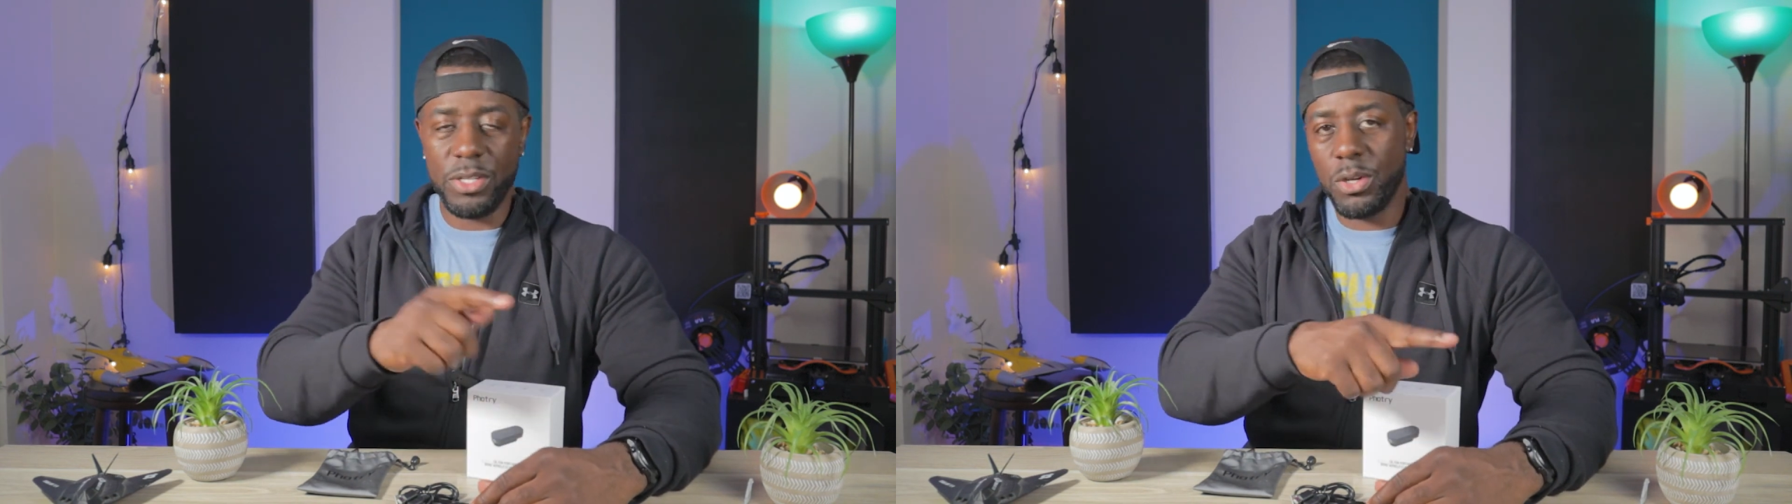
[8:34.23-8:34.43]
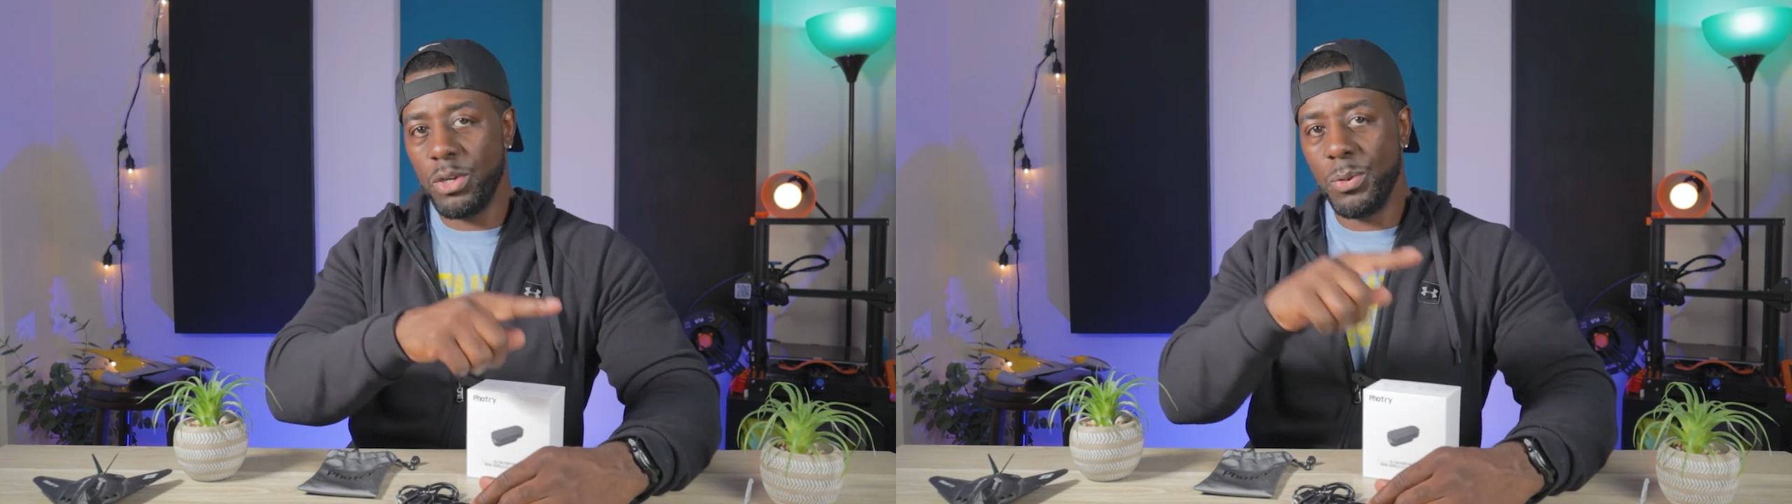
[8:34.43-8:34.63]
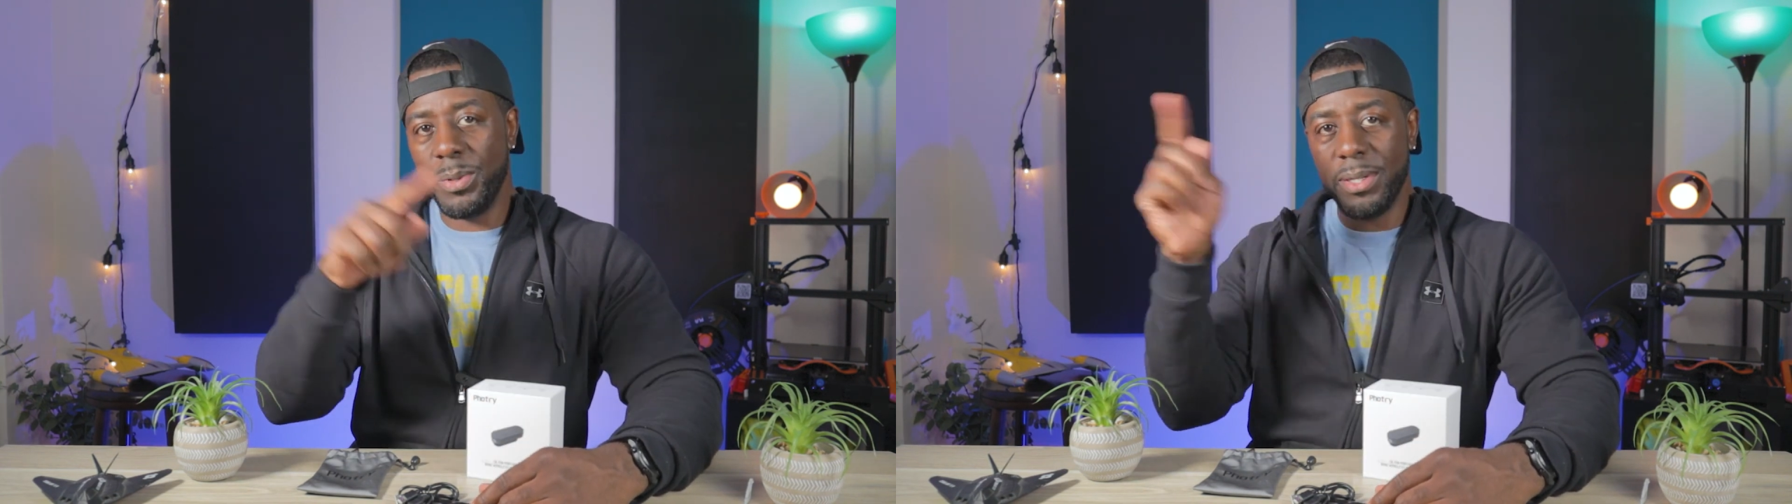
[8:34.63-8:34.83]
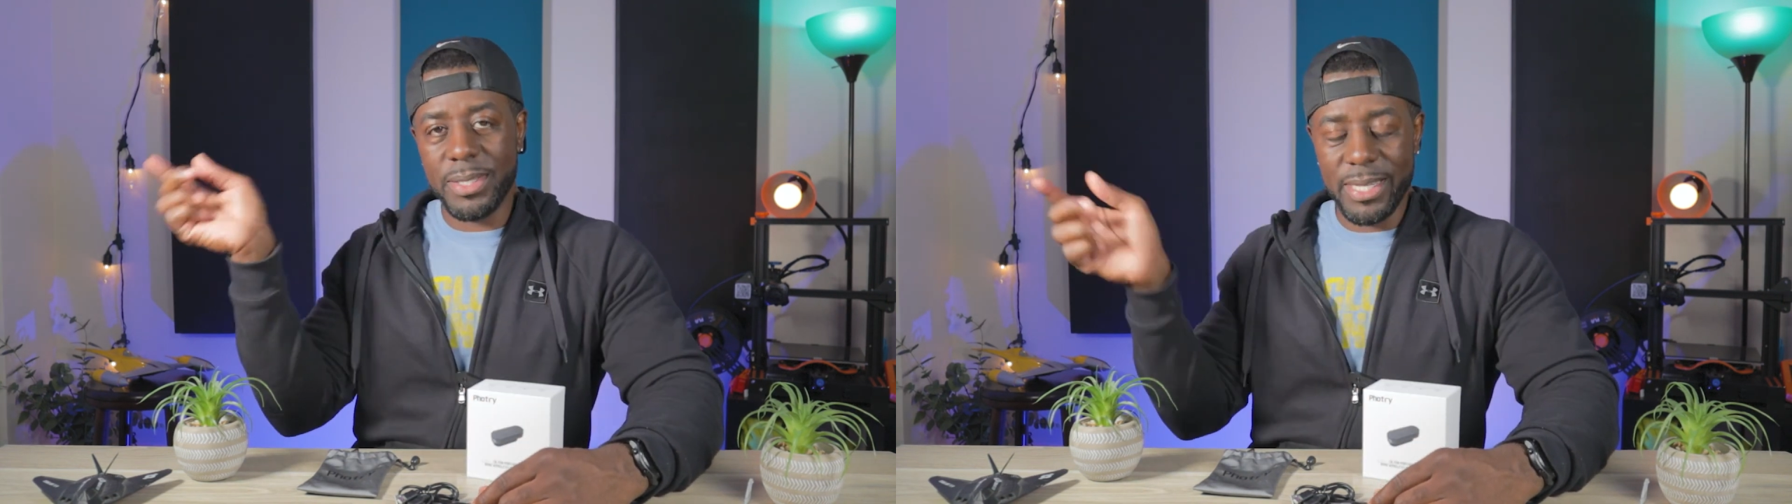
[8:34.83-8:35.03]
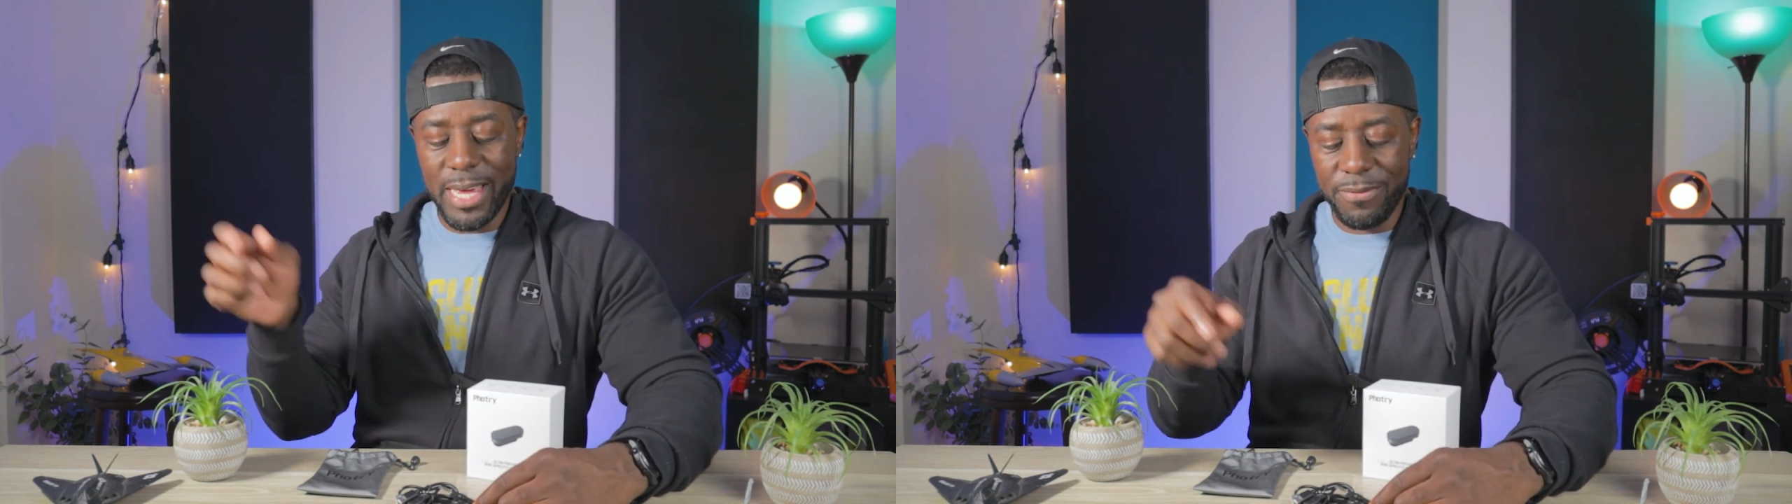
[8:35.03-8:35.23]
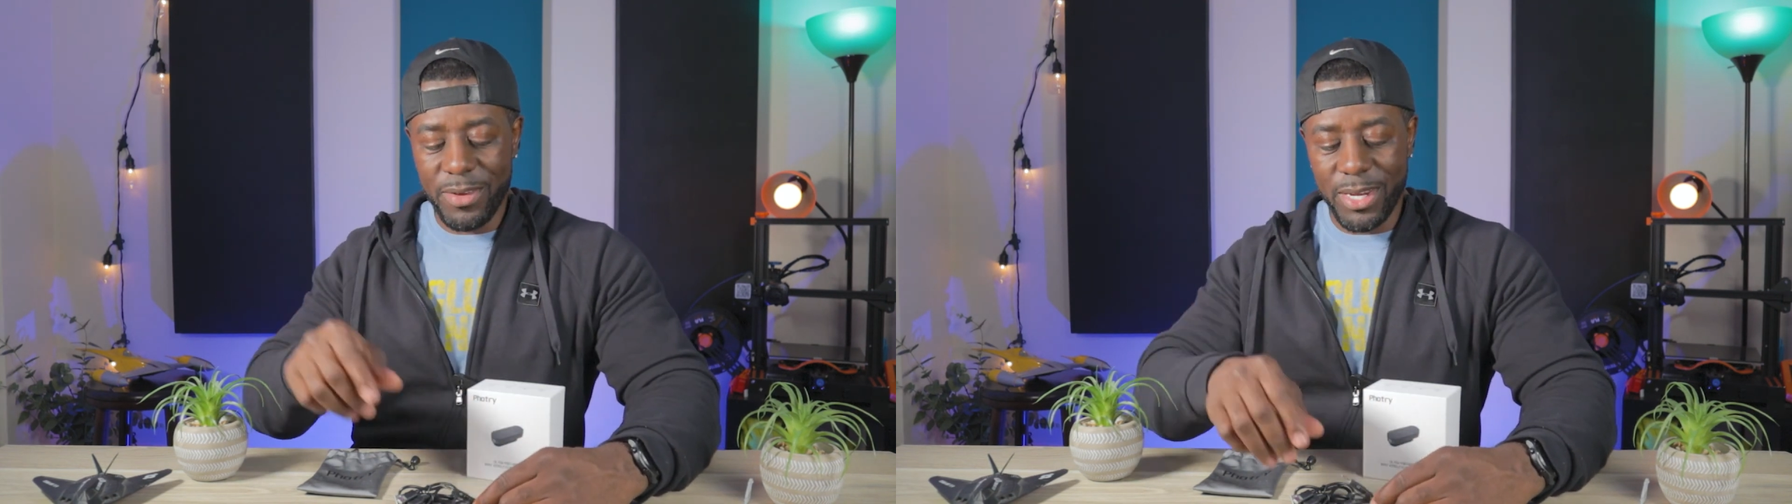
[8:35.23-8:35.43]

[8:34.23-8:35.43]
and so you will see that